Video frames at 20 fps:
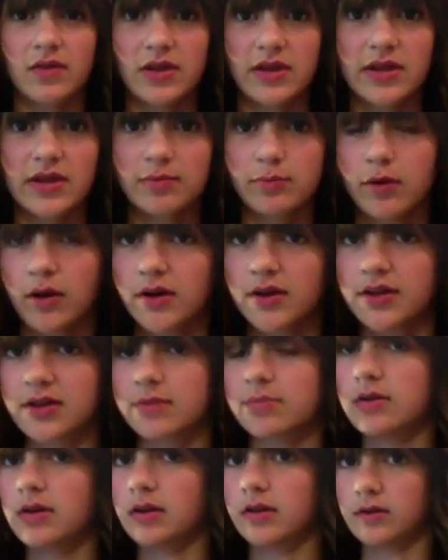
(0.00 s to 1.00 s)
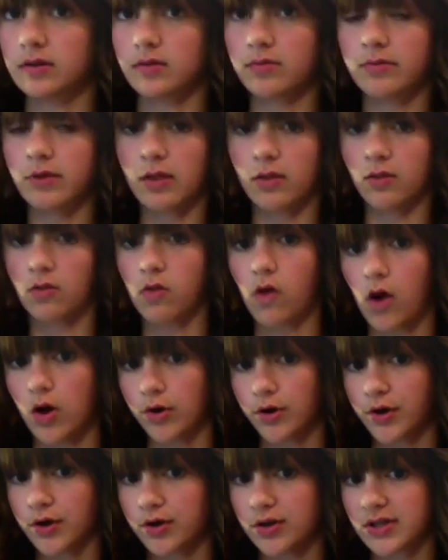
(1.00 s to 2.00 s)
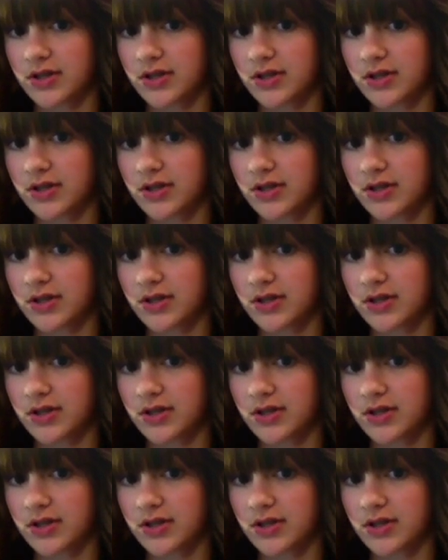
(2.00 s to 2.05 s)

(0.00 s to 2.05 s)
these parts to be a little bit longer,